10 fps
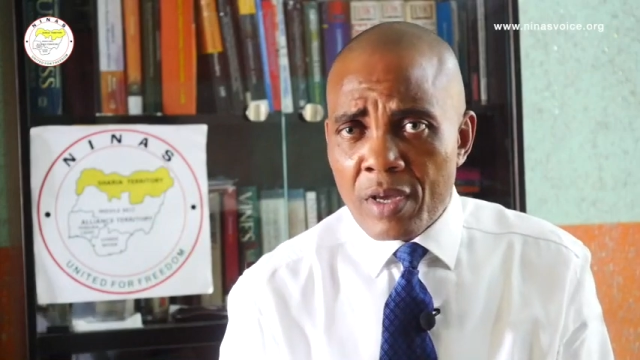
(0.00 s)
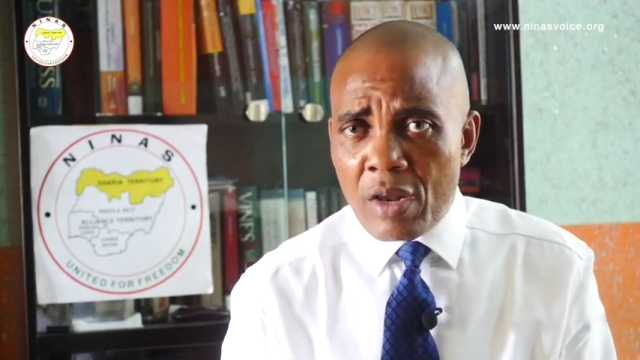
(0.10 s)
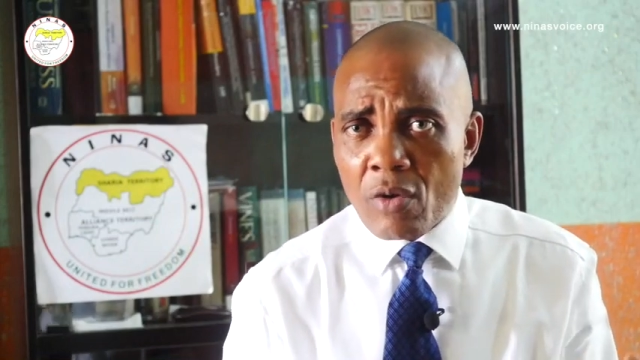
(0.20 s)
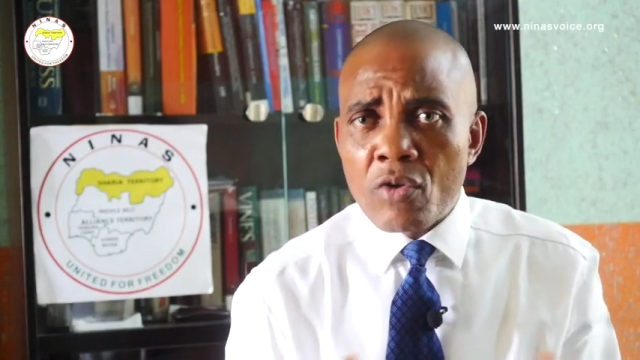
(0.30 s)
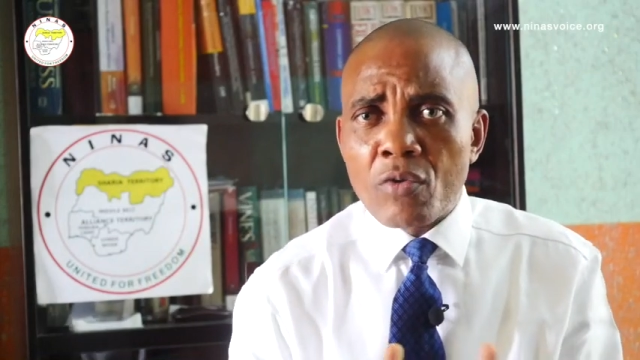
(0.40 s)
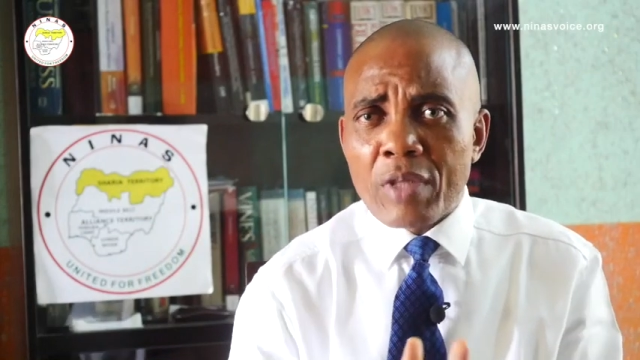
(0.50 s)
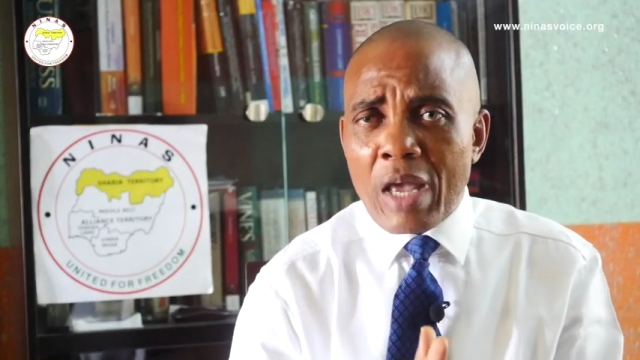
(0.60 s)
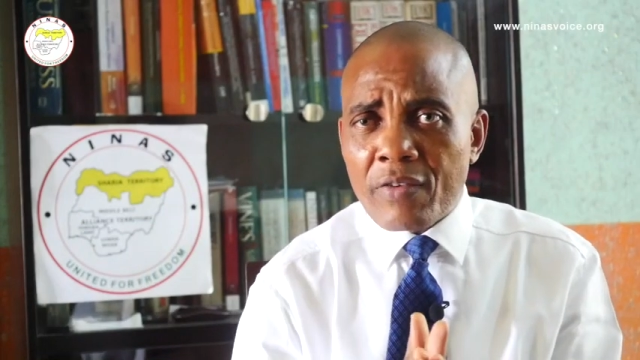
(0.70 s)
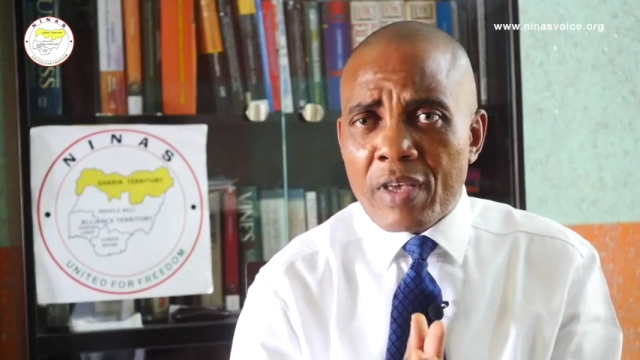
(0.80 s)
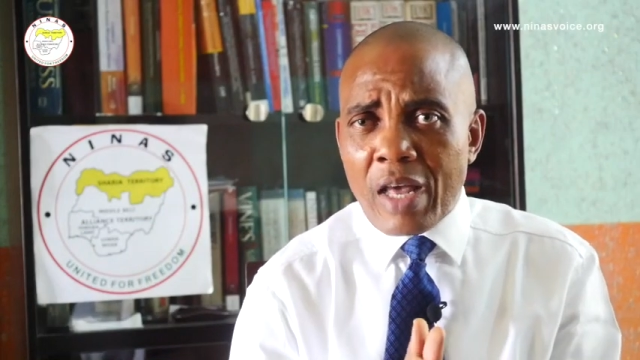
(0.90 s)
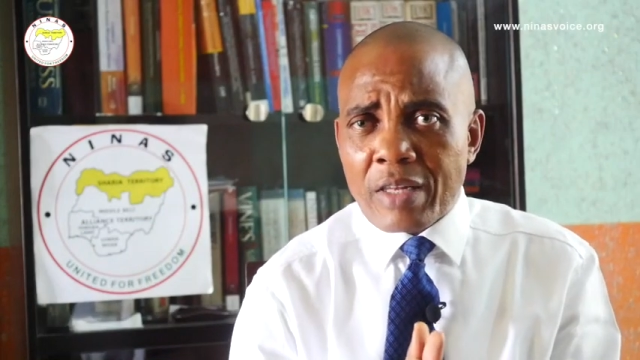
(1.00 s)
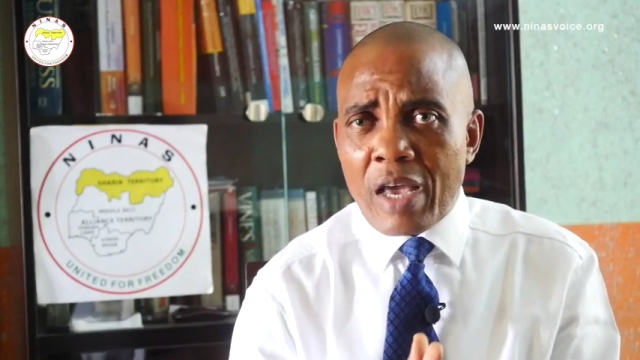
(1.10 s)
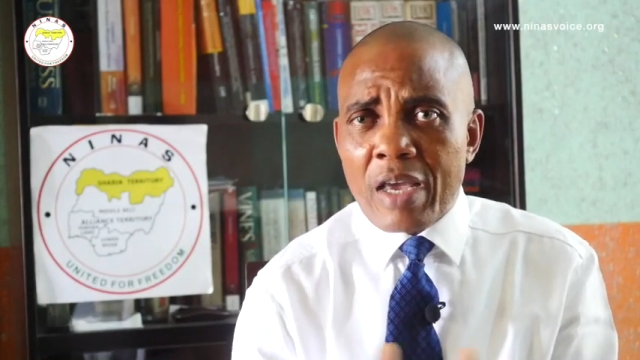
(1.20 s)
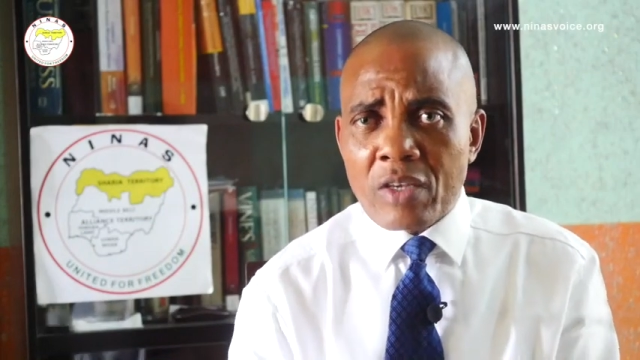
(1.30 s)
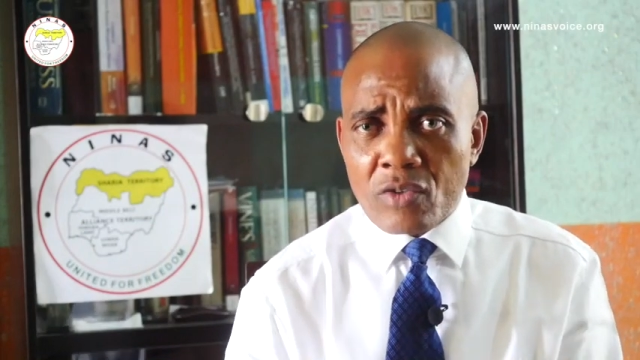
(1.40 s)
You will then see that
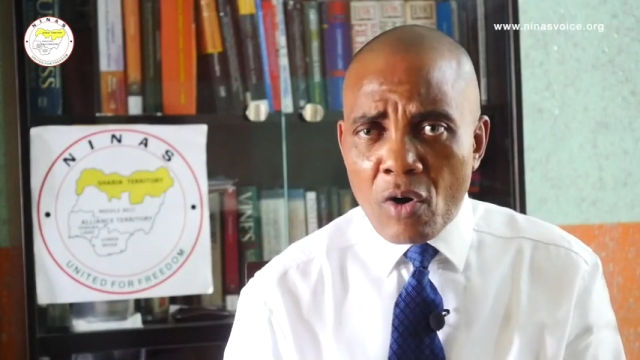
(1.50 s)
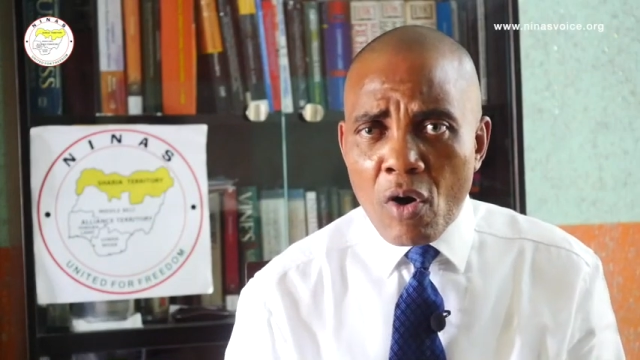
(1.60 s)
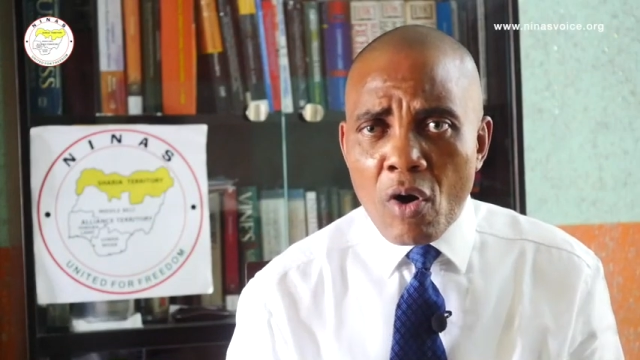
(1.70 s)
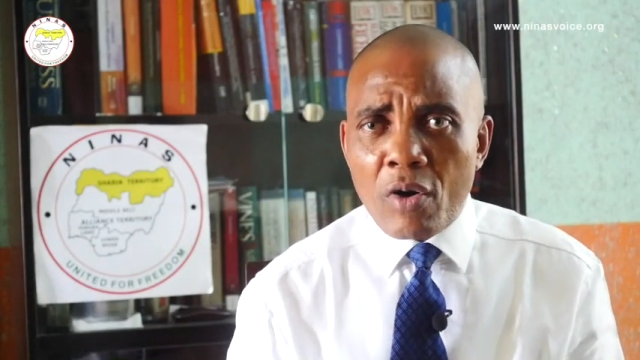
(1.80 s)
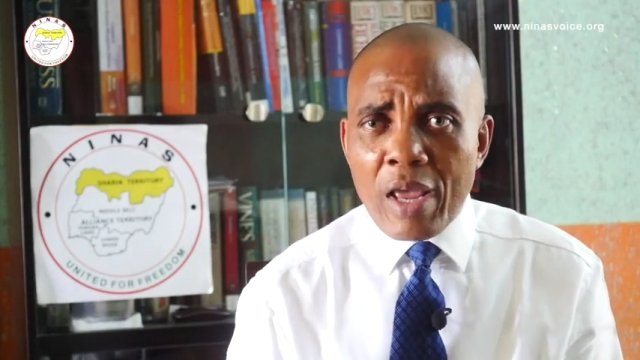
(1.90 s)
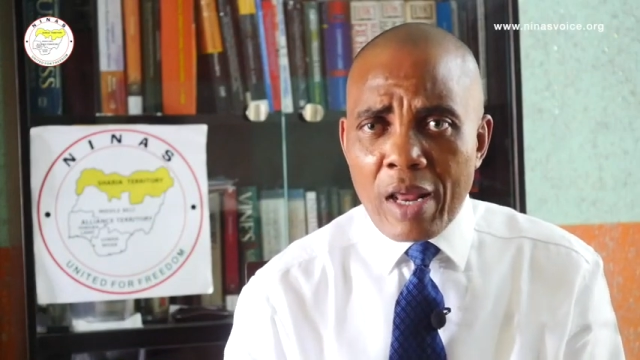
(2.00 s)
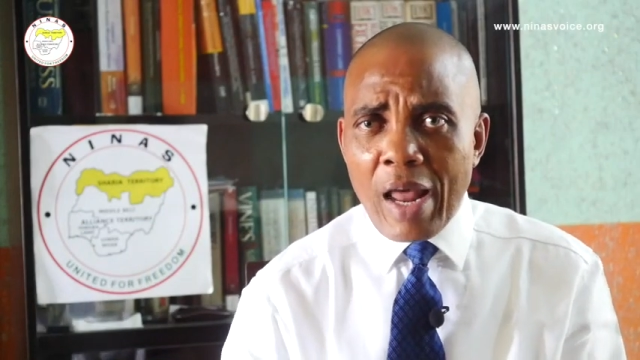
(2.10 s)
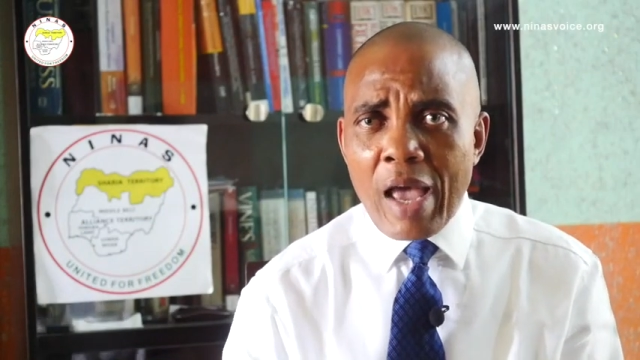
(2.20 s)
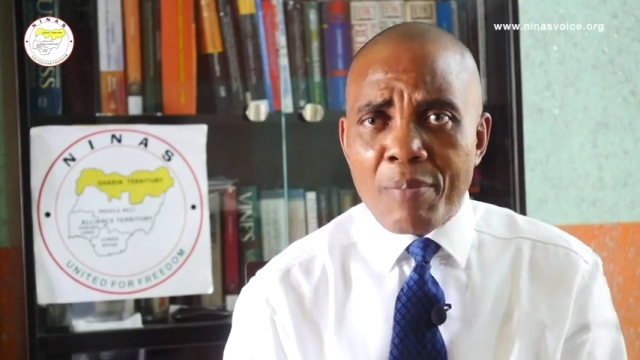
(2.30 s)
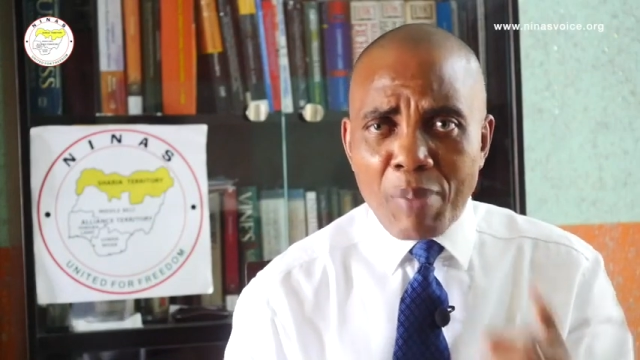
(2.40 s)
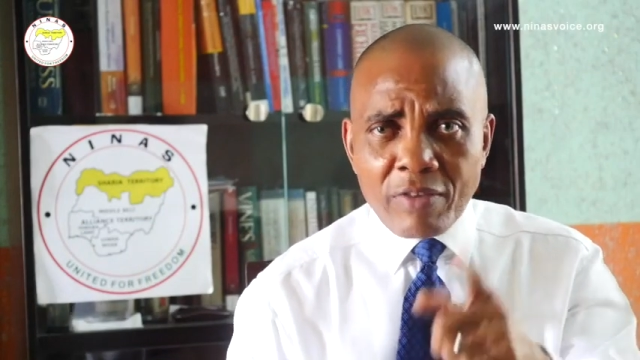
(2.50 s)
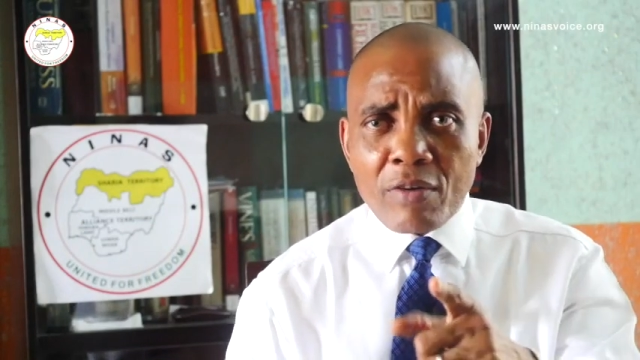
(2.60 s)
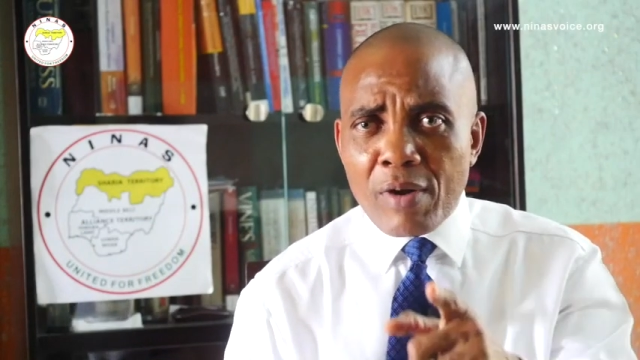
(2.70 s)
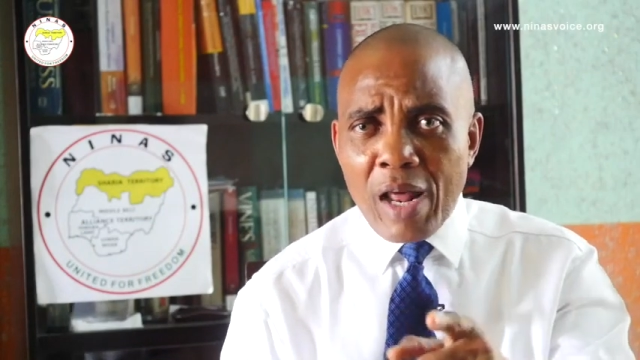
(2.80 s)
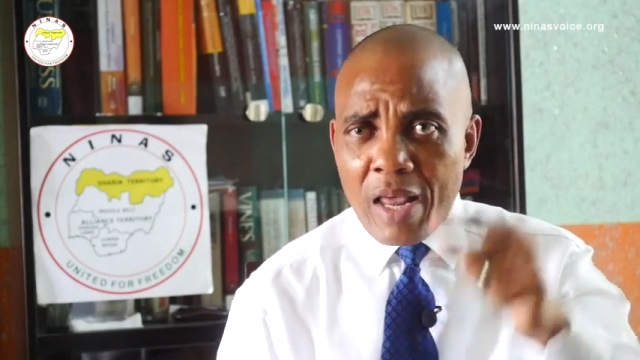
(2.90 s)
it's all a lie.
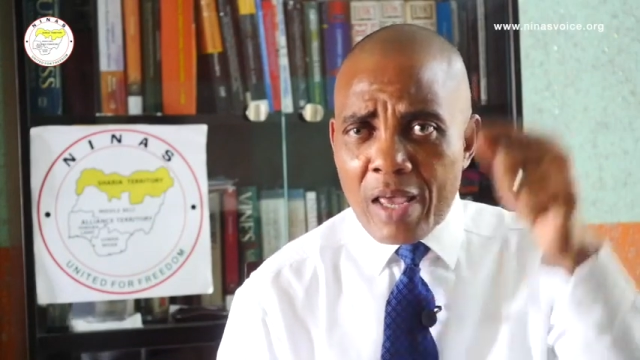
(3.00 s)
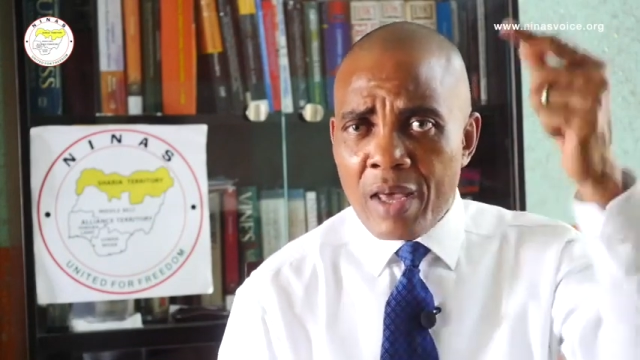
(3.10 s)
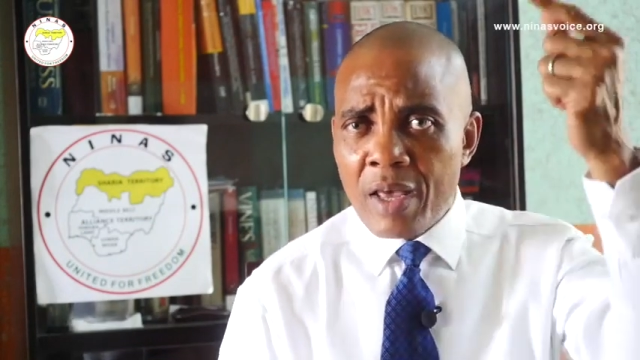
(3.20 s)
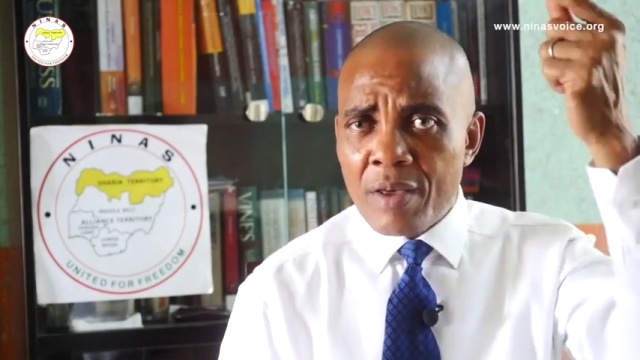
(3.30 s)
Particularly